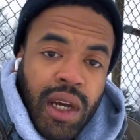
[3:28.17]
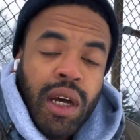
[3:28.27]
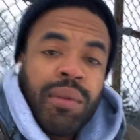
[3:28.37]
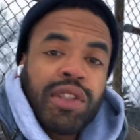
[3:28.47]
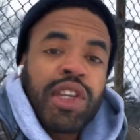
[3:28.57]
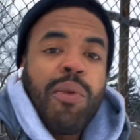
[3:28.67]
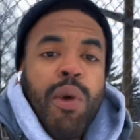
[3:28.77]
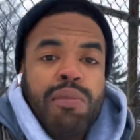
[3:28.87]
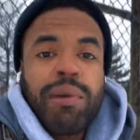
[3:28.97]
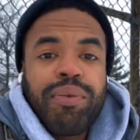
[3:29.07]
But some
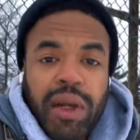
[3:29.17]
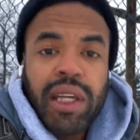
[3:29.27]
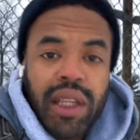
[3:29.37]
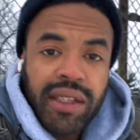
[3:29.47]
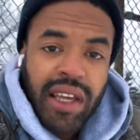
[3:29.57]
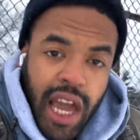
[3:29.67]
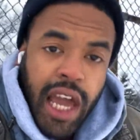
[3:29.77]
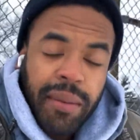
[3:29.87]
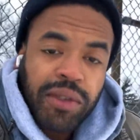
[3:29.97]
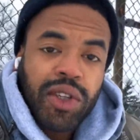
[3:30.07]
women play these
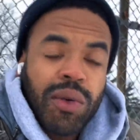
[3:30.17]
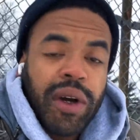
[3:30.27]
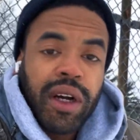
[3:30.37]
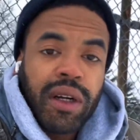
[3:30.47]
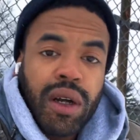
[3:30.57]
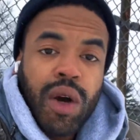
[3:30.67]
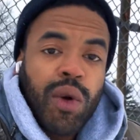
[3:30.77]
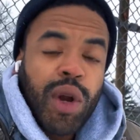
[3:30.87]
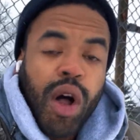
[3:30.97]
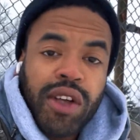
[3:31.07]
games to where
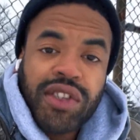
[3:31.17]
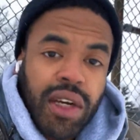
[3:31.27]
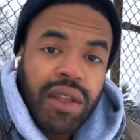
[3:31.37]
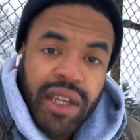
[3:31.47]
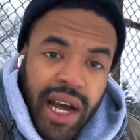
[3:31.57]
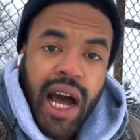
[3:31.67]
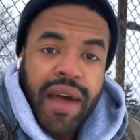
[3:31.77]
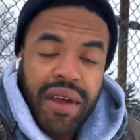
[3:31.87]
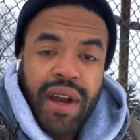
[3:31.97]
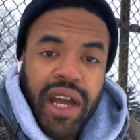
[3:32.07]
when all of a sudden the guy
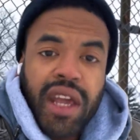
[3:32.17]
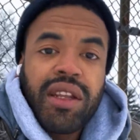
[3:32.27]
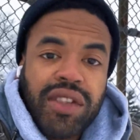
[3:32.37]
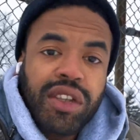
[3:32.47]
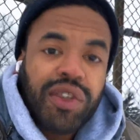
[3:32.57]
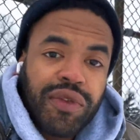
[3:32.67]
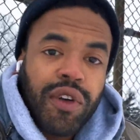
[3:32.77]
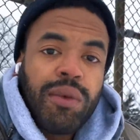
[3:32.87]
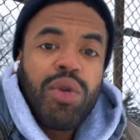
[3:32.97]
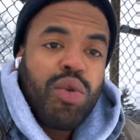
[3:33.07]
they're not getting attention
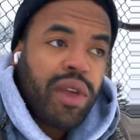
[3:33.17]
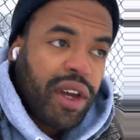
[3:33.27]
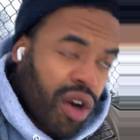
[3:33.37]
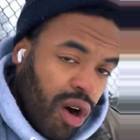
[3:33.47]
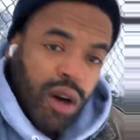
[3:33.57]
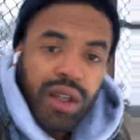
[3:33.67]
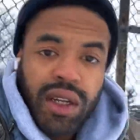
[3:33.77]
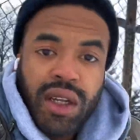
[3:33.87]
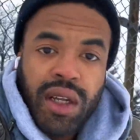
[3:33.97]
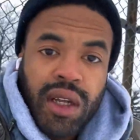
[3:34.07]
from, who they call?
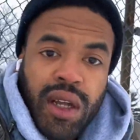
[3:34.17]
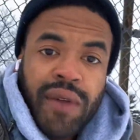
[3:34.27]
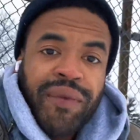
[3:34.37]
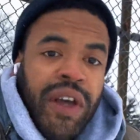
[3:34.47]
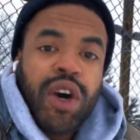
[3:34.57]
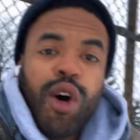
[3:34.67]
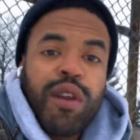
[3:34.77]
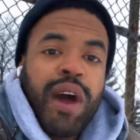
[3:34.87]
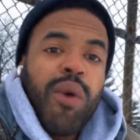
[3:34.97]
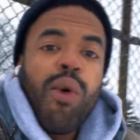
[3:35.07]
They call
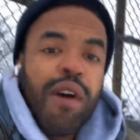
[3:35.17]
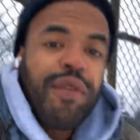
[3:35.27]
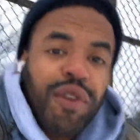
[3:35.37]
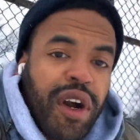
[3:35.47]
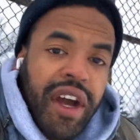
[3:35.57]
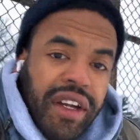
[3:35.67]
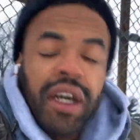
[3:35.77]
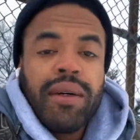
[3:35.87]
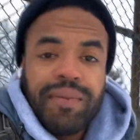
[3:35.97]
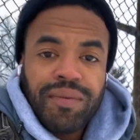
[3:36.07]
that one friend
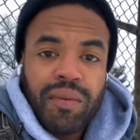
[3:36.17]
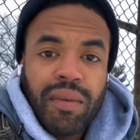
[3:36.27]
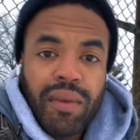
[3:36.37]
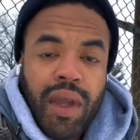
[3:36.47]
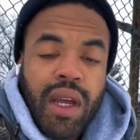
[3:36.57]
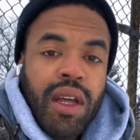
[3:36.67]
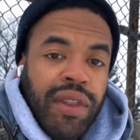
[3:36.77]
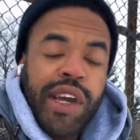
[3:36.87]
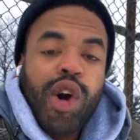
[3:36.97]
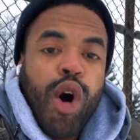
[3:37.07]
up.
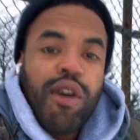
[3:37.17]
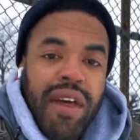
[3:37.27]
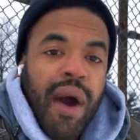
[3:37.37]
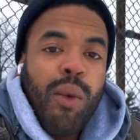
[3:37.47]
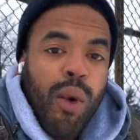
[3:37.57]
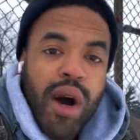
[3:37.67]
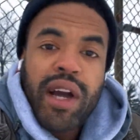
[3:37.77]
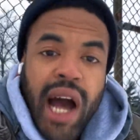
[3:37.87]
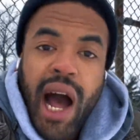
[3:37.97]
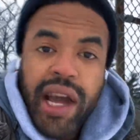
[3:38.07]
They call that one
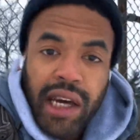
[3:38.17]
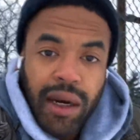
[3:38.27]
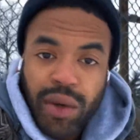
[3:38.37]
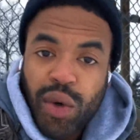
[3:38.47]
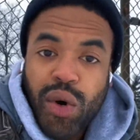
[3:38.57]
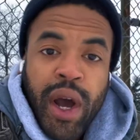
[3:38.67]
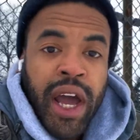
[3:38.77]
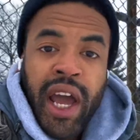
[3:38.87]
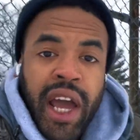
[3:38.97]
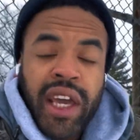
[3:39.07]
guy up who,
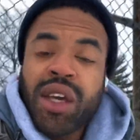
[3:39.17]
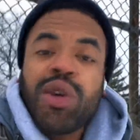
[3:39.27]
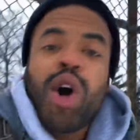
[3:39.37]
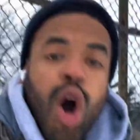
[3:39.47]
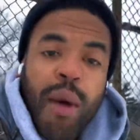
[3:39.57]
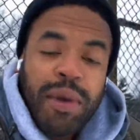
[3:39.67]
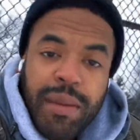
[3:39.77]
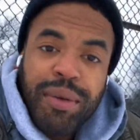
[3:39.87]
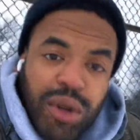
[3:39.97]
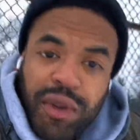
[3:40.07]
hey, he'll call me
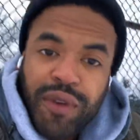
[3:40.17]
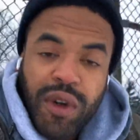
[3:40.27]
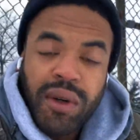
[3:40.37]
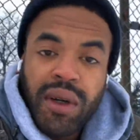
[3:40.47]
beautiful.